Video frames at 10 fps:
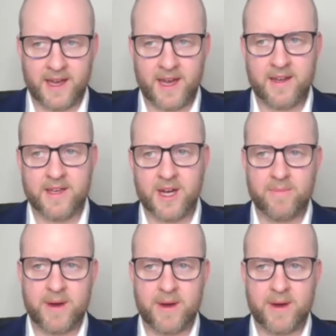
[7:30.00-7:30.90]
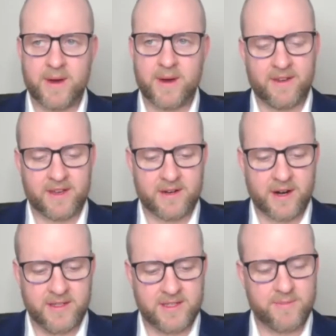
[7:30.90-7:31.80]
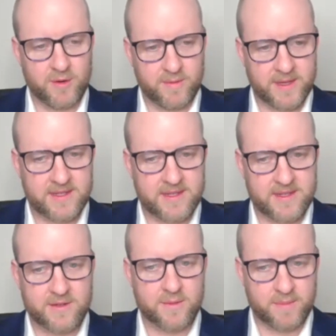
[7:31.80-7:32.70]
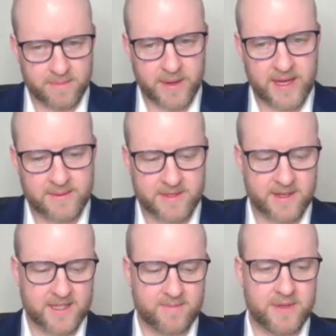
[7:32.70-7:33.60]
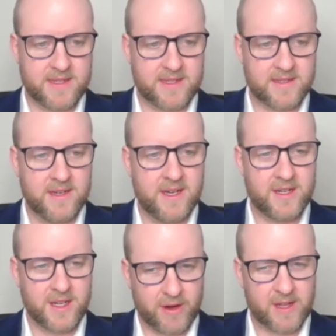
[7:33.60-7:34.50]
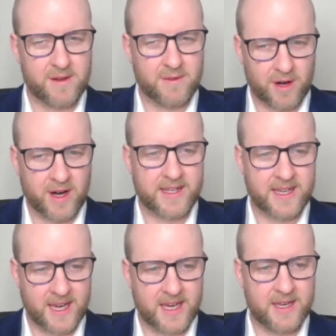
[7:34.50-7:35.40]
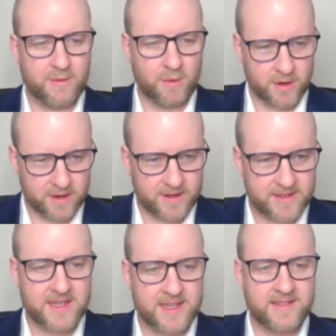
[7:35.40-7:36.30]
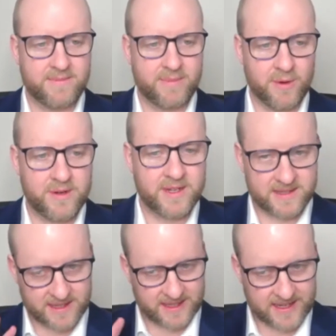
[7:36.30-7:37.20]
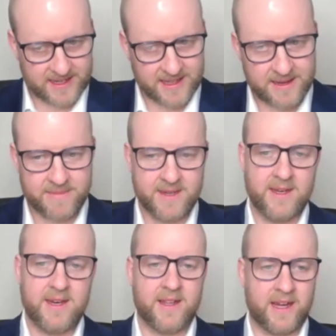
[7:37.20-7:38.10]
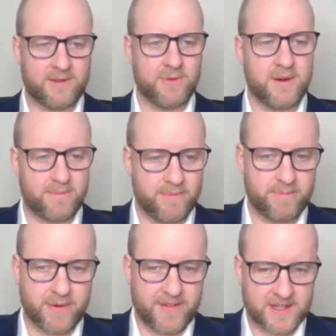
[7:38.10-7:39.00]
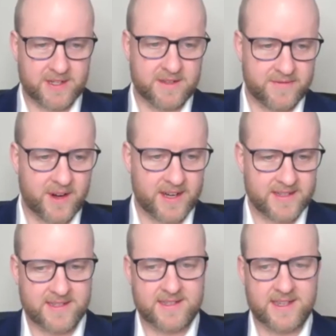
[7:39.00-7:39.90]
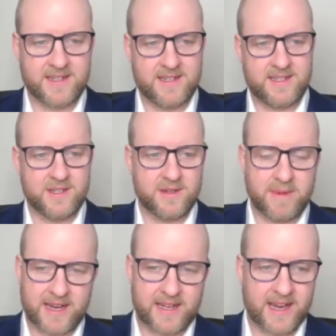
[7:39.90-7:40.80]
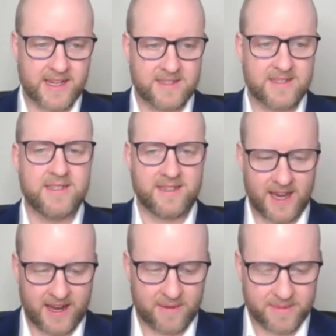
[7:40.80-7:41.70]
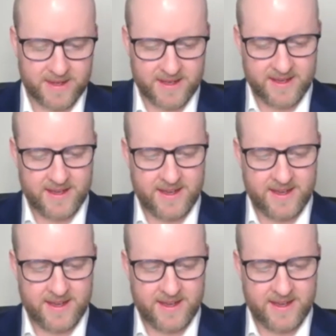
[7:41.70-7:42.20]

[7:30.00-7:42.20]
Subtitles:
again, going back to having your own small business or medium-sized business, knowing the right keywords is important and selecting them. And that's where professional advisors and digital marketing agencies can help